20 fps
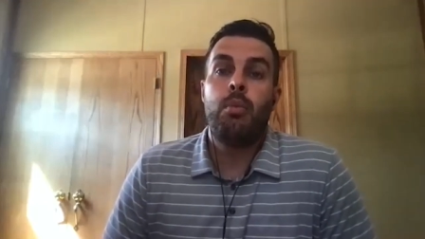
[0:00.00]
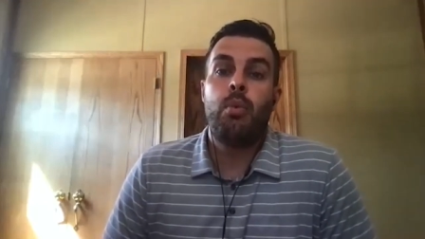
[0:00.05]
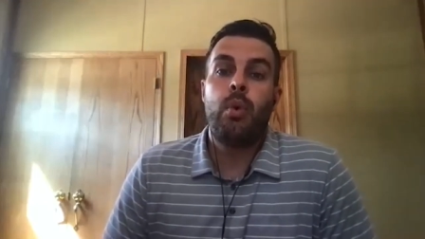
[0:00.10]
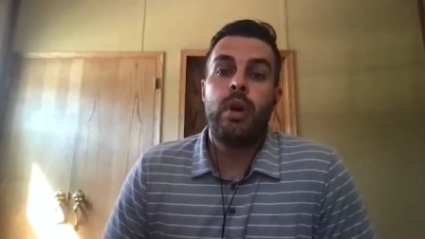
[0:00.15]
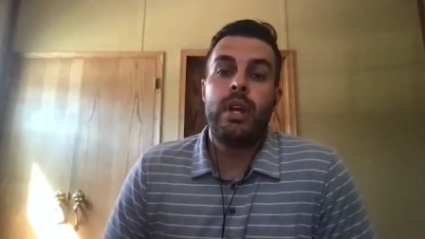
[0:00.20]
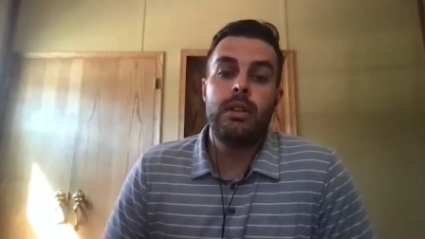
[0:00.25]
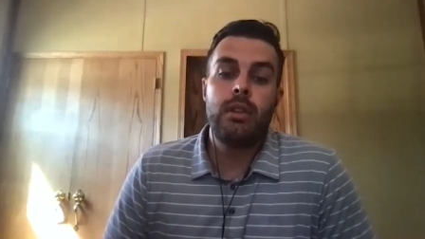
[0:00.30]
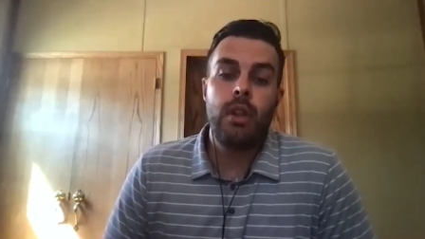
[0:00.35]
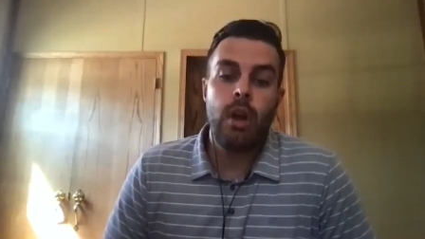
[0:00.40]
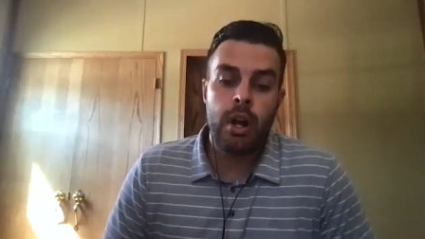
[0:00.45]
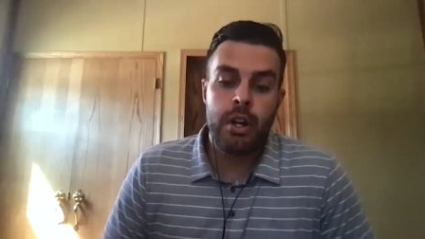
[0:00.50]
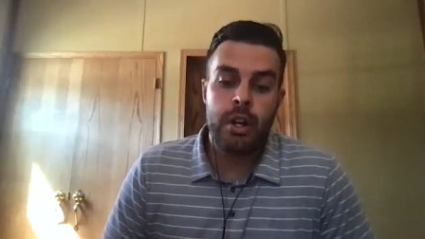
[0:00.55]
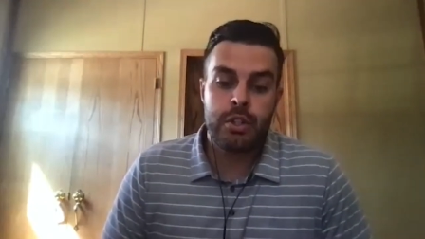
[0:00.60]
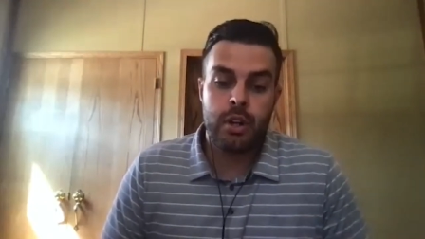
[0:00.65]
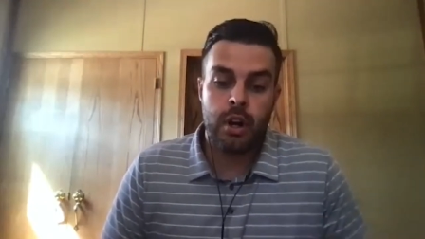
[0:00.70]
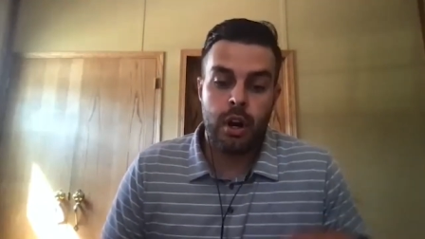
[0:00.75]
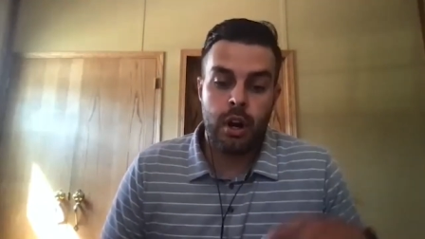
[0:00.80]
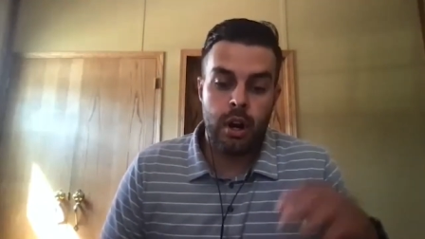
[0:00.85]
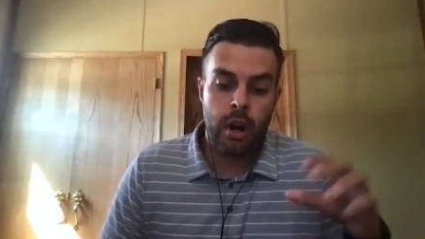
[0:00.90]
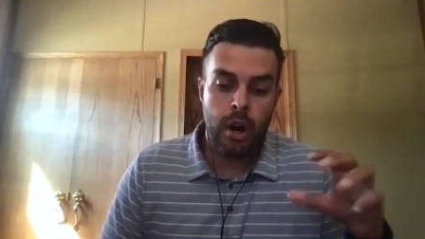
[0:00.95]
we launched
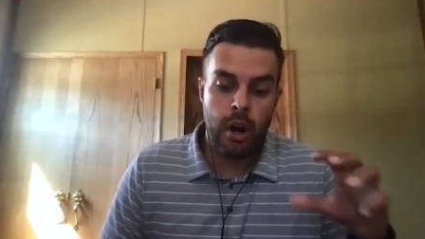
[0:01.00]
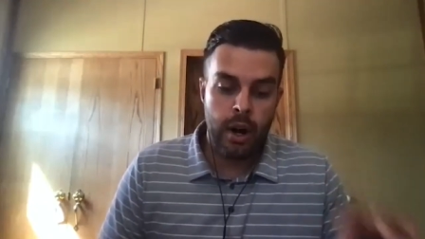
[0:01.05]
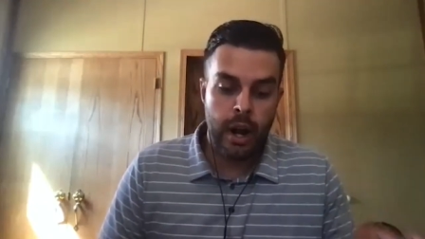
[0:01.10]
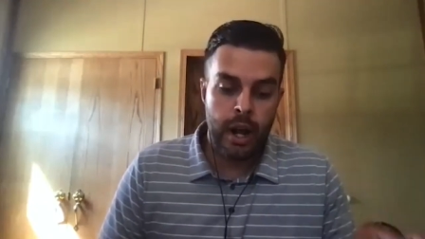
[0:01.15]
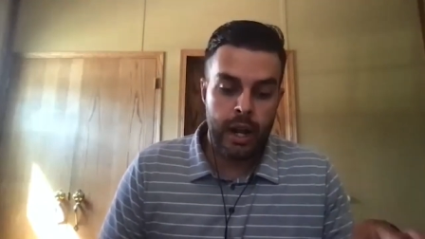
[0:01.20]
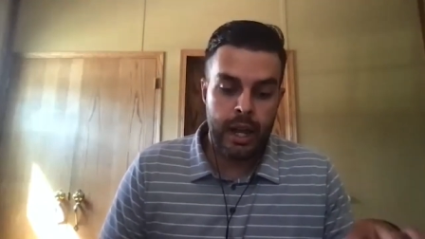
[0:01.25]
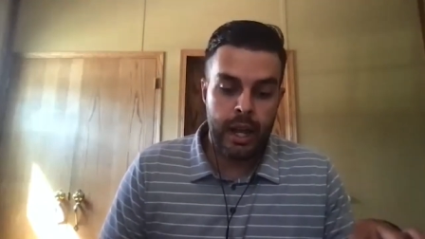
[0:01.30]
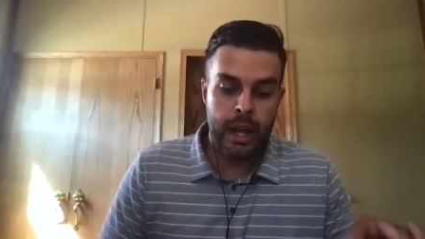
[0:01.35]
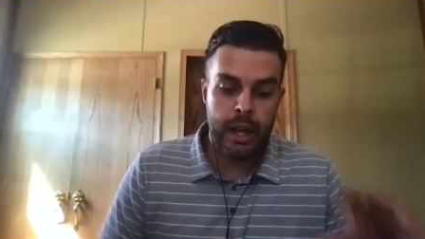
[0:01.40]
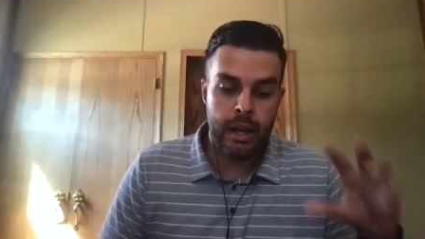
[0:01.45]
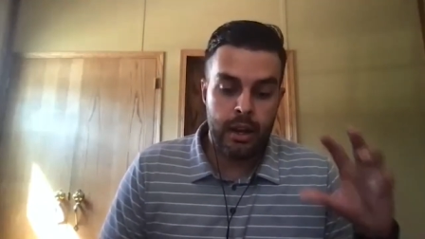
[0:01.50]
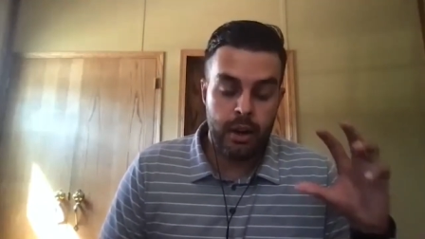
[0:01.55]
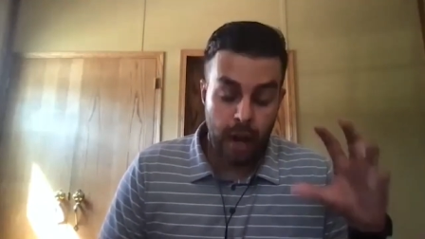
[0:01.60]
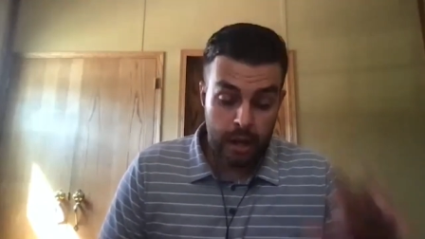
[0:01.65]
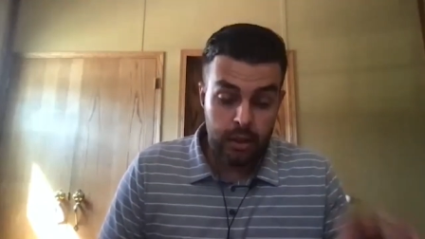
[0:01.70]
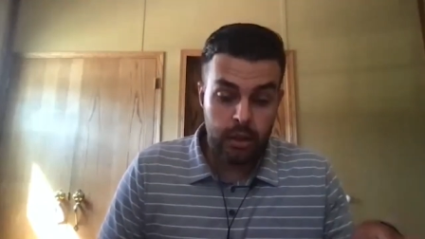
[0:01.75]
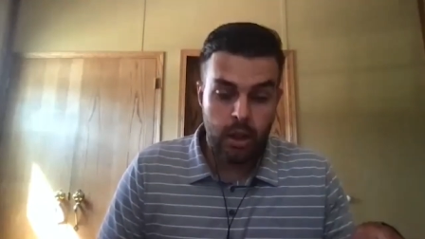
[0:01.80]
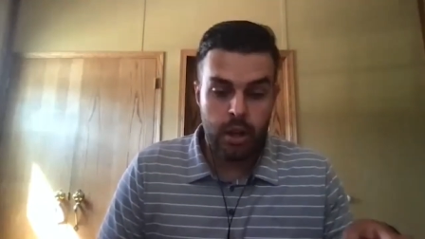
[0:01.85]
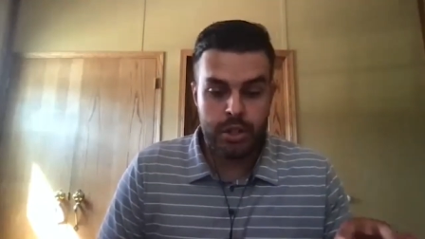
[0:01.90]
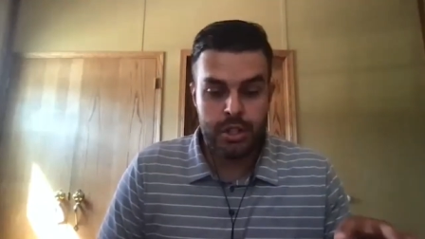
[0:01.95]
our RIA, or I
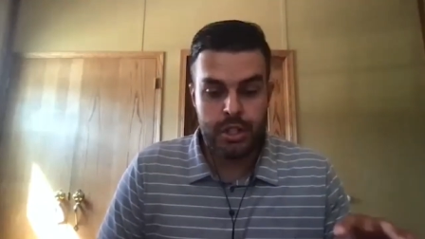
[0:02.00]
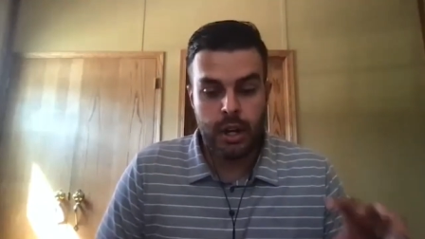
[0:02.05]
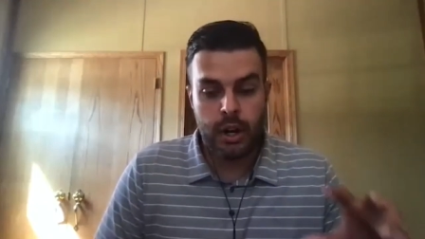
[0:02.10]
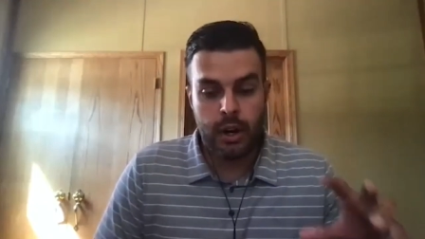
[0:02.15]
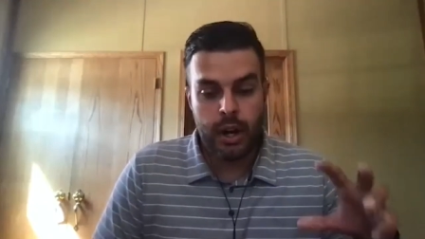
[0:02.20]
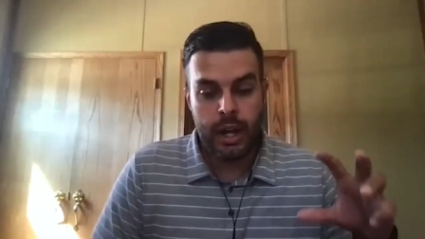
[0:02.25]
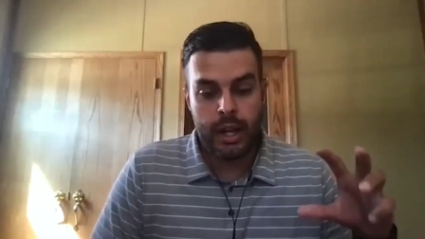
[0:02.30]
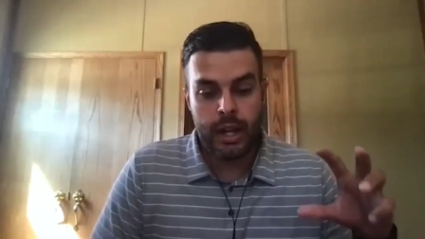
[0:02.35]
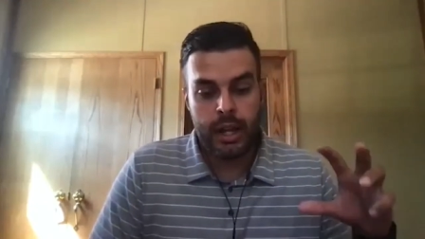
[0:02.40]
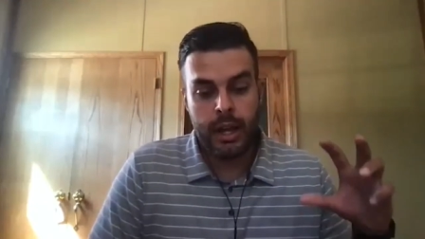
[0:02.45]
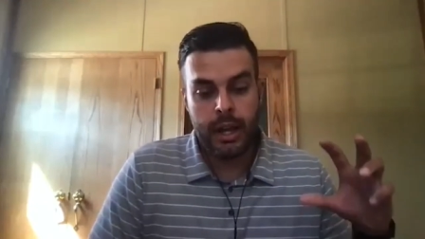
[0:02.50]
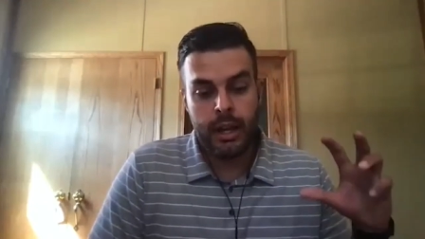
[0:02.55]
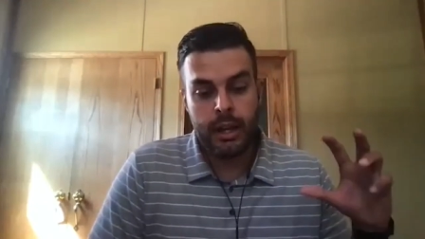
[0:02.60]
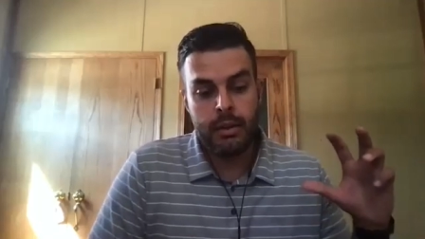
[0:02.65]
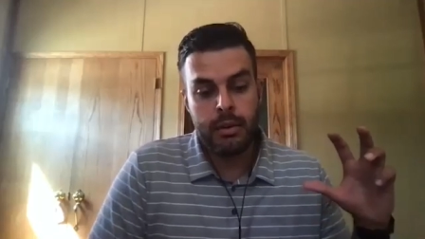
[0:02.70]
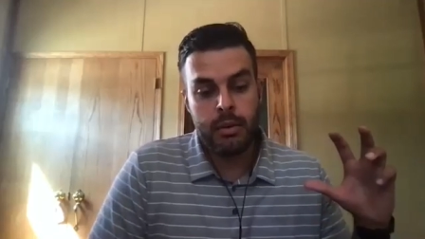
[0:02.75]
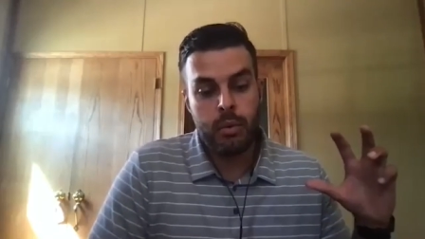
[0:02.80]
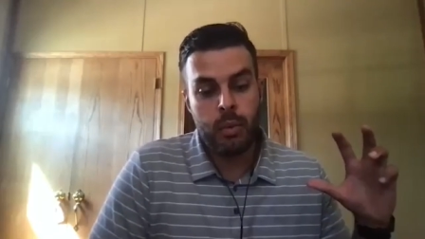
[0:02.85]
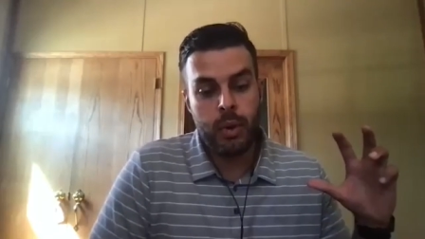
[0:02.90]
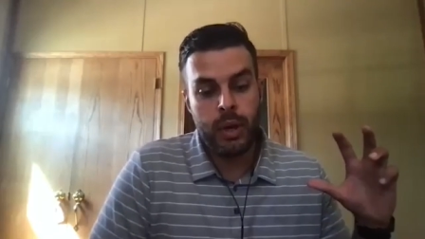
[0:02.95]
launched the
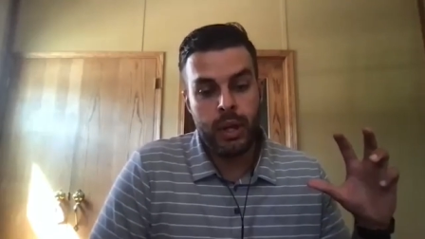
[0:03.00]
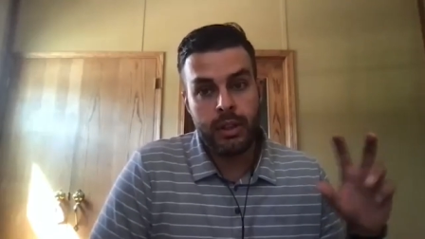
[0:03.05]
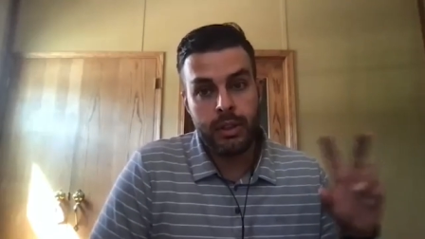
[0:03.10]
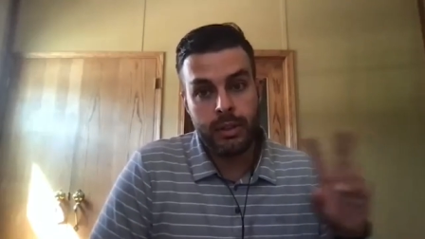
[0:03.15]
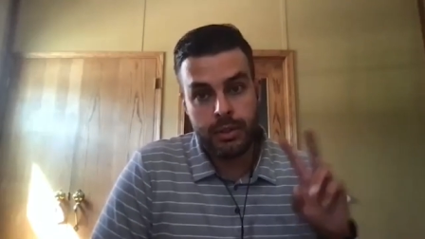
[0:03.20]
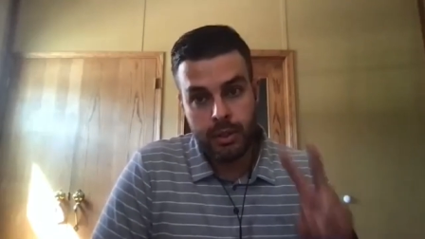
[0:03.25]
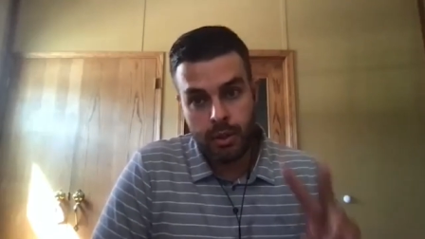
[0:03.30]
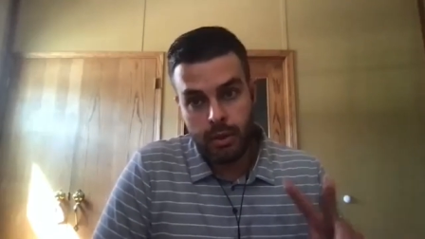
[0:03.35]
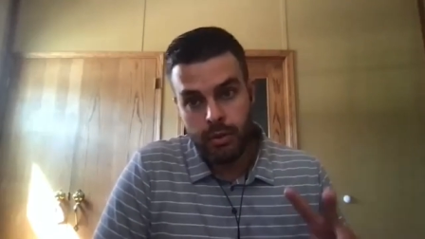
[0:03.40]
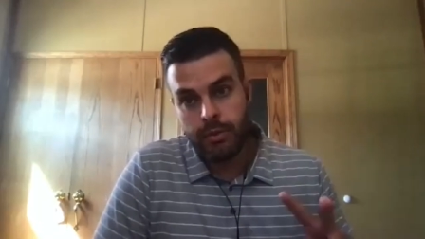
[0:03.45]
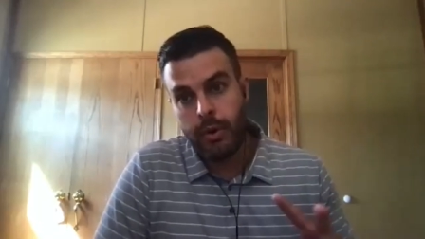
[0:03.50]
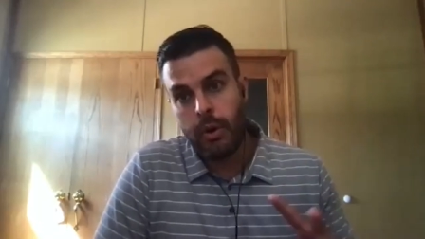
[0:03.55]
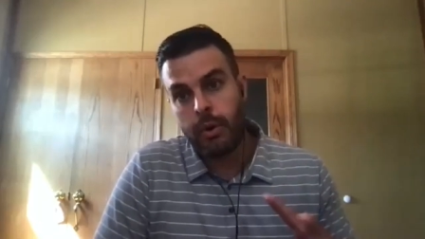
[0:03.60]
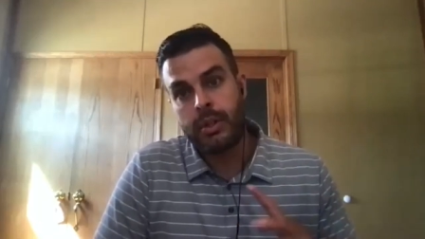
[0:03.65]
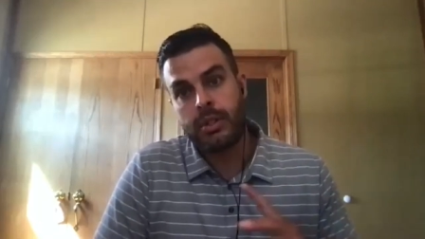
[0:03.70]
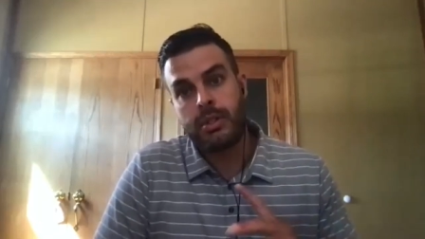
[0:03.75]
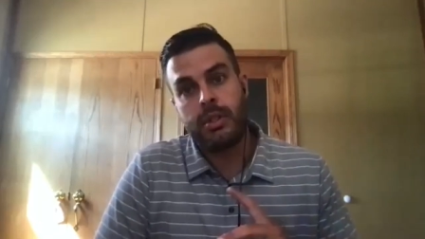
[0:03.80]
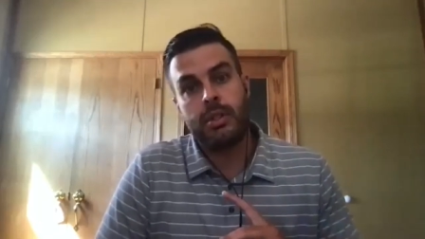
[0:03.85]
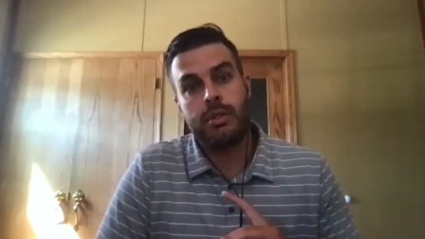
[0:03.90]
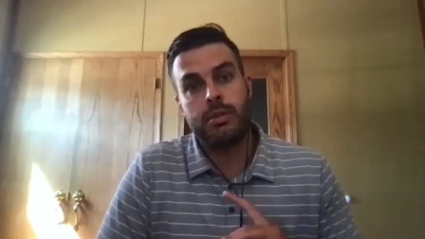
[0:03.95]
RIA with two
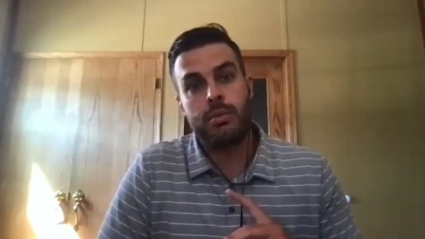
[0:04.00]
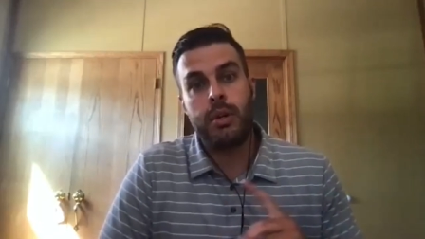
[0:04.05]
focuses,